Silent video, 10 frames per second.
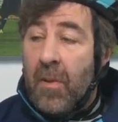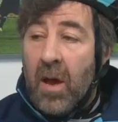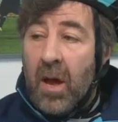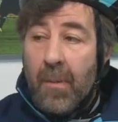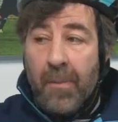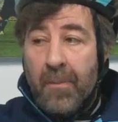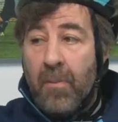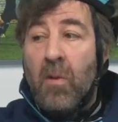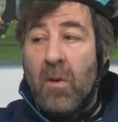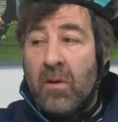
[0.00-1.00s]
uh,
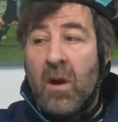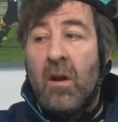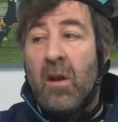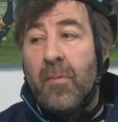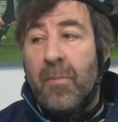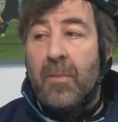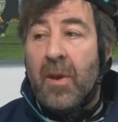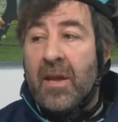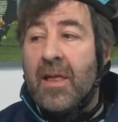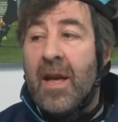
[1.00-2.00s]
Paul O'Connell and
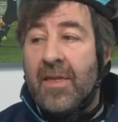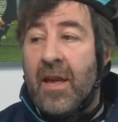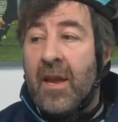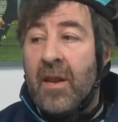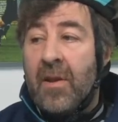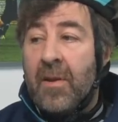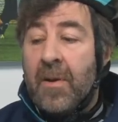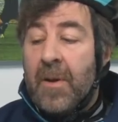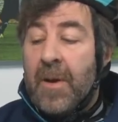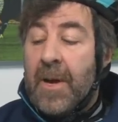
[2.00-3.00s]
people like that. Then,
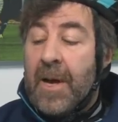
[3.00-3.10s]
-huh.